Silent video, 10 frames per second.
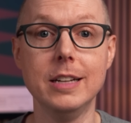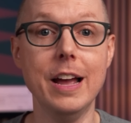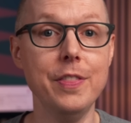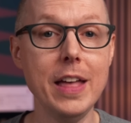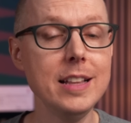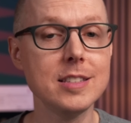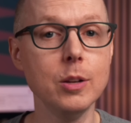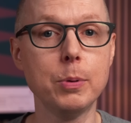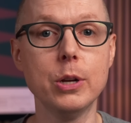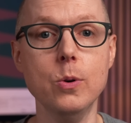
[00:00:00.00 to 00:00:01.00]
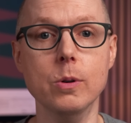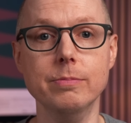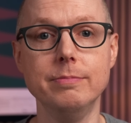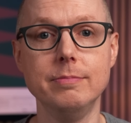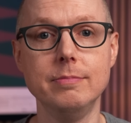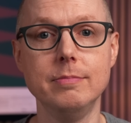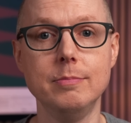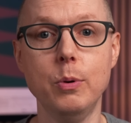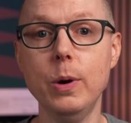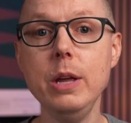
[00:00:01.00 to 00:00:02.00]
And that's still pretty cool.
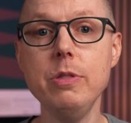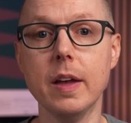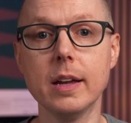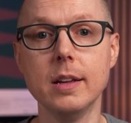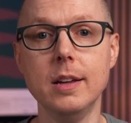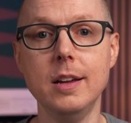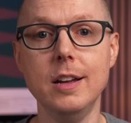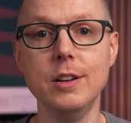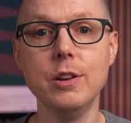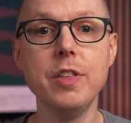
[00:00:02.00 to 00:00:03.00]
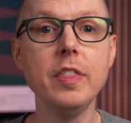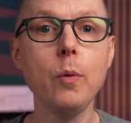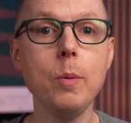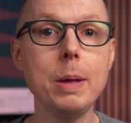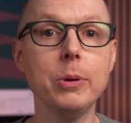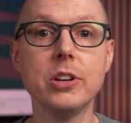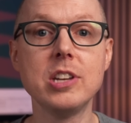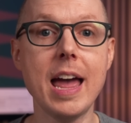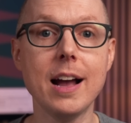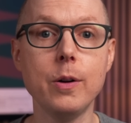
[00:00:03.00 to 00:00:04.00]
But what do you think? Do you think that we'll be able to
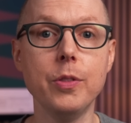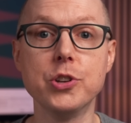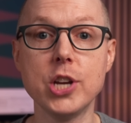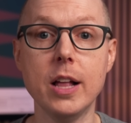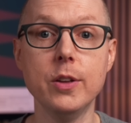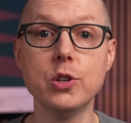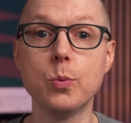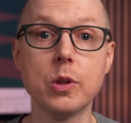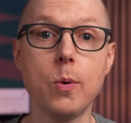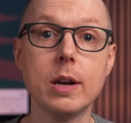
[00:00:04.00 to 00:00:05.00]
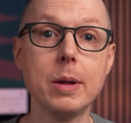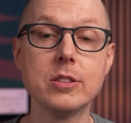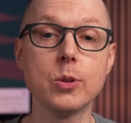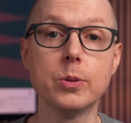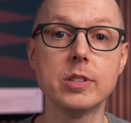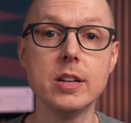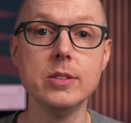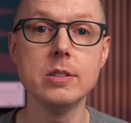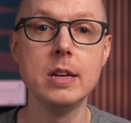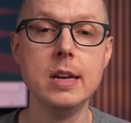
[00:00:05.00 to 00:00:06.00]
tackle the challenge with quantum dot solar
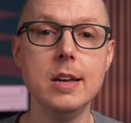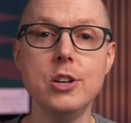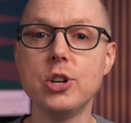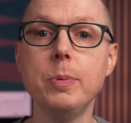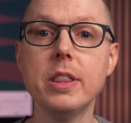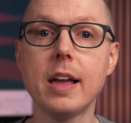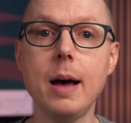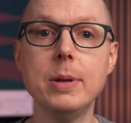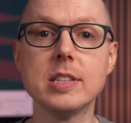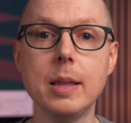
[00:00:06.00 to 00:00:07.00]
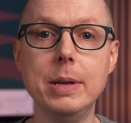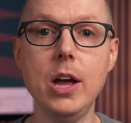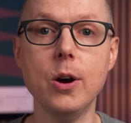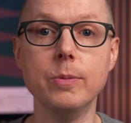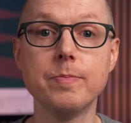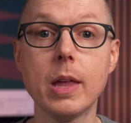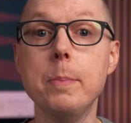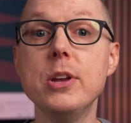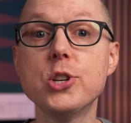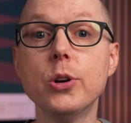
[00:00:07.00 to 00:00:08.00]
cells? Jump into the comments and let me know.
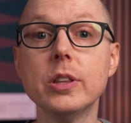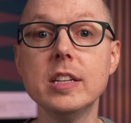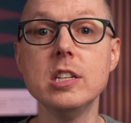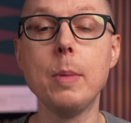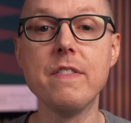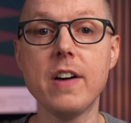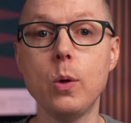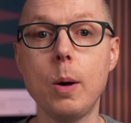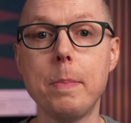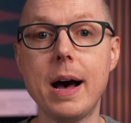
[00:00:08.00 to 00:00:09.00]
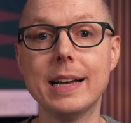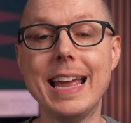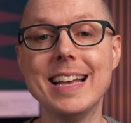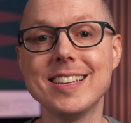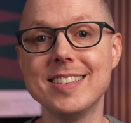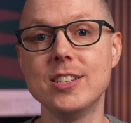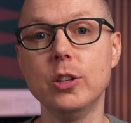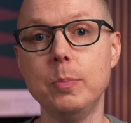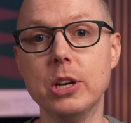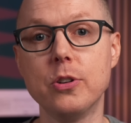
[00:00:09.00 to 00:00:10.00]
And be sure to listen to my follow-up podcast, Still
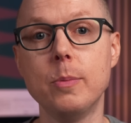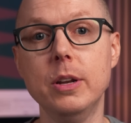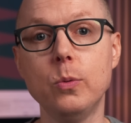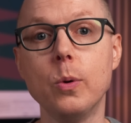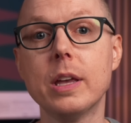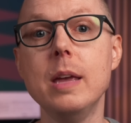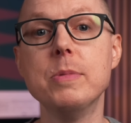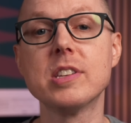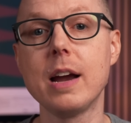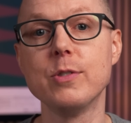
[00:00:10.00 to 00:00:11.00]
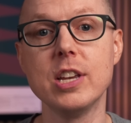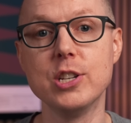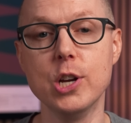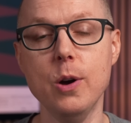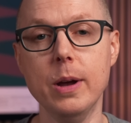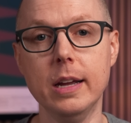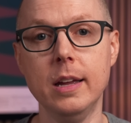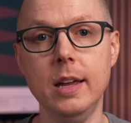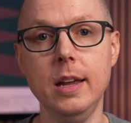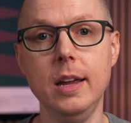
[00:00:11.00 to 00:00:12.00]
to be Determined. We'll keep this conversation going.
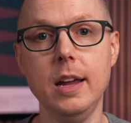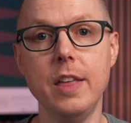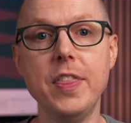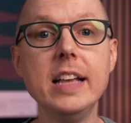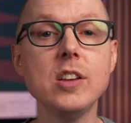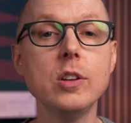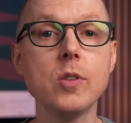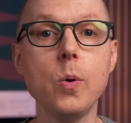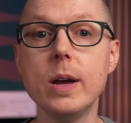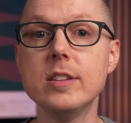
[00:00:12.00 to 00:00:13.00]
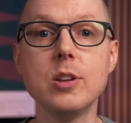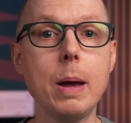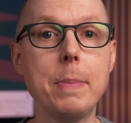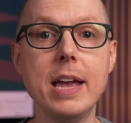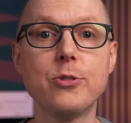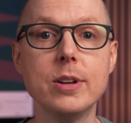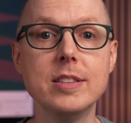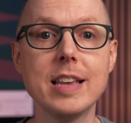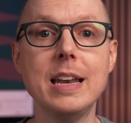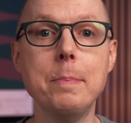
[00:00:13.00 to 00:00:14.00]
Thanks as always to my
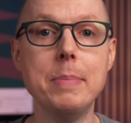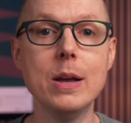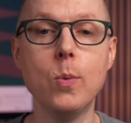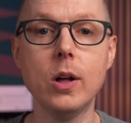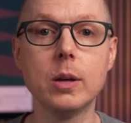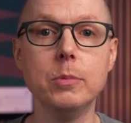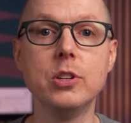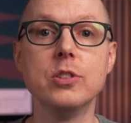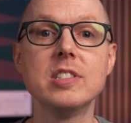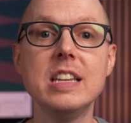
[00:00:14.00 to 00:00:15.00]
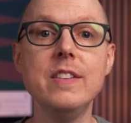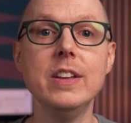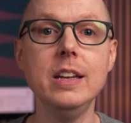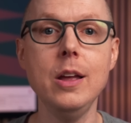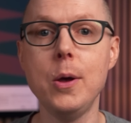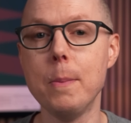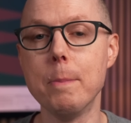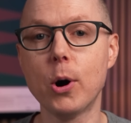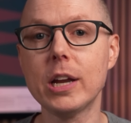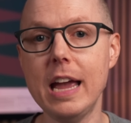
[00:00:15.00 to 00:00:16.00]
patrons and a big welcome to Steven,
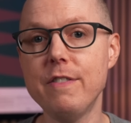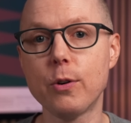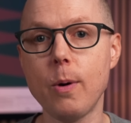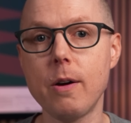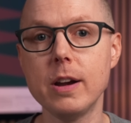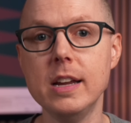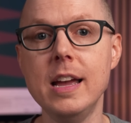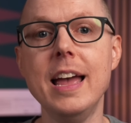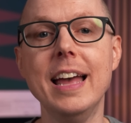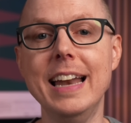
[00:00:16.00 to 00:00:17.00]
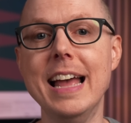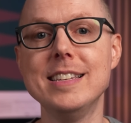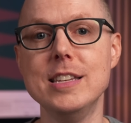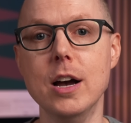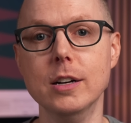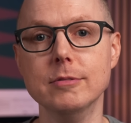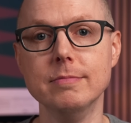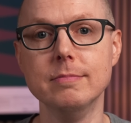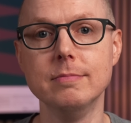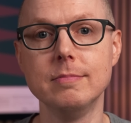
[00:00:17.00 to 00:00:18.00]
Mark A. Ferrari, and S. Young.
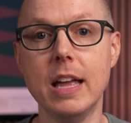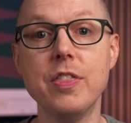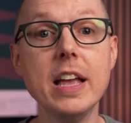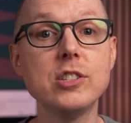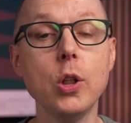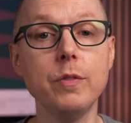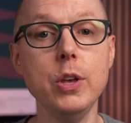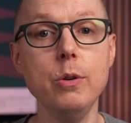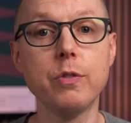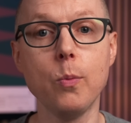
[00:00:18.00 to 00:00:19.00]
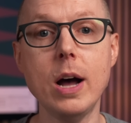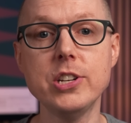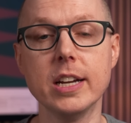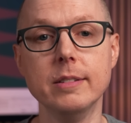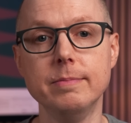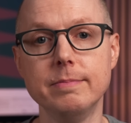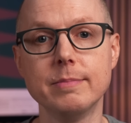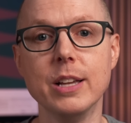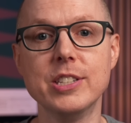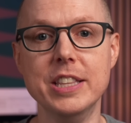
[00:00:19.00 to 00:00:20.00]
And thanks to all of you for watching.
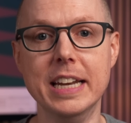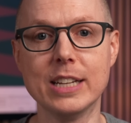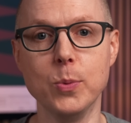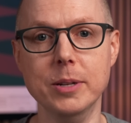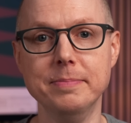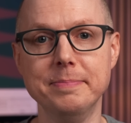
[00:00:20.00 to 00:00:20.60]
I'll see you in the next one.